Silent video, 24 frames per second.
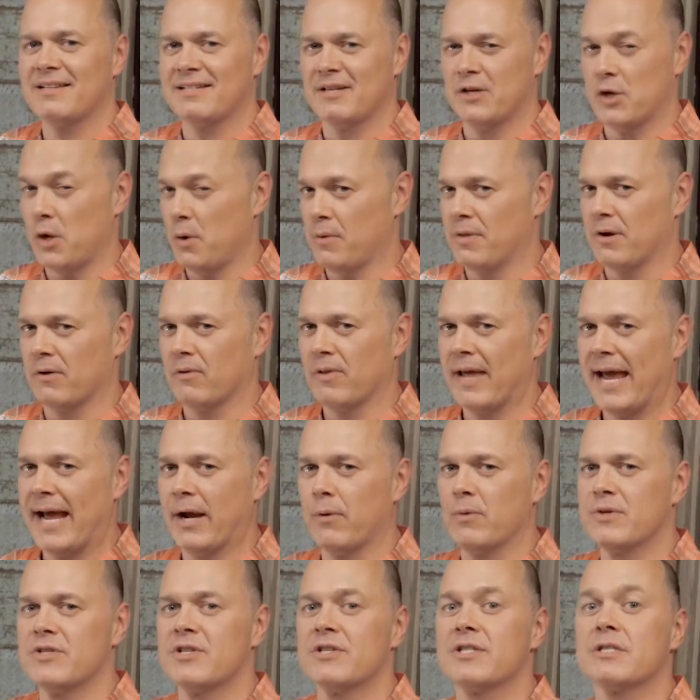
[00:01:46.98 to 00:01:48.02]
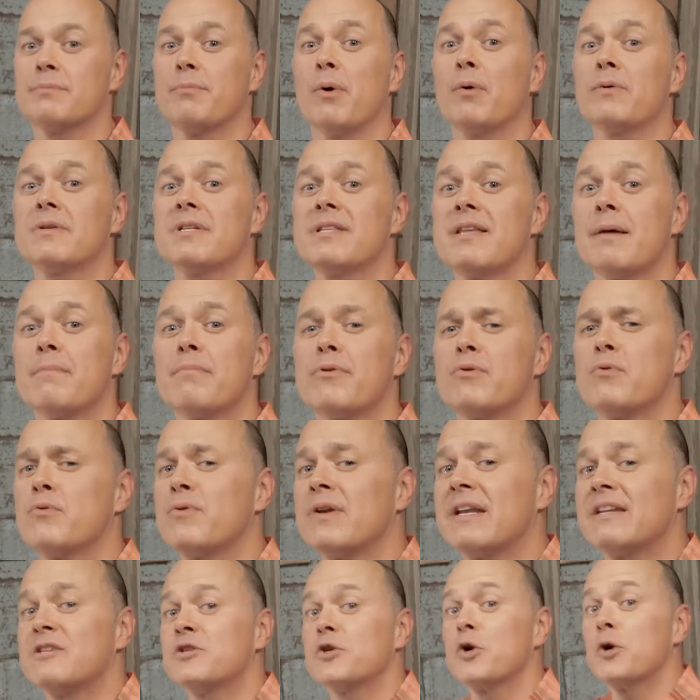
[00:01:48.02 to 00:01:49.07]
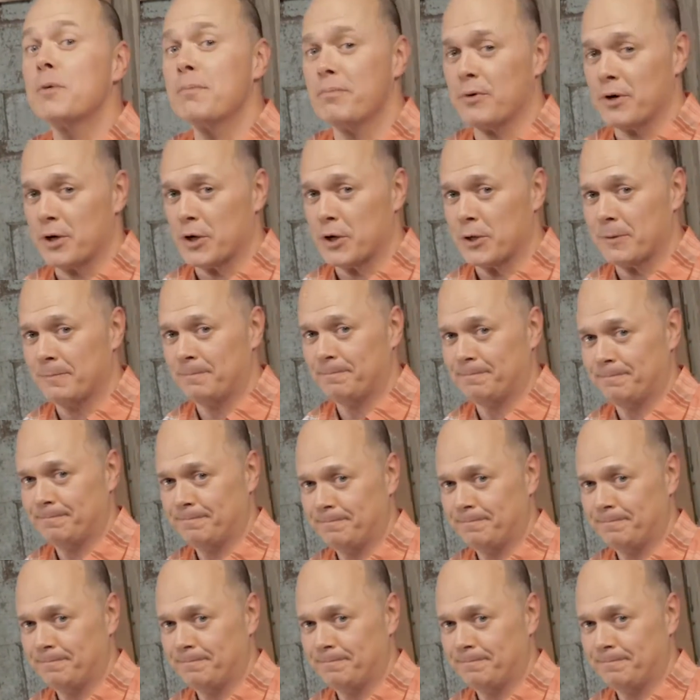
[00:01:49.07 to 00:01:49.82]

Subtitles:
not to know their language and spoke to them through an interpreter.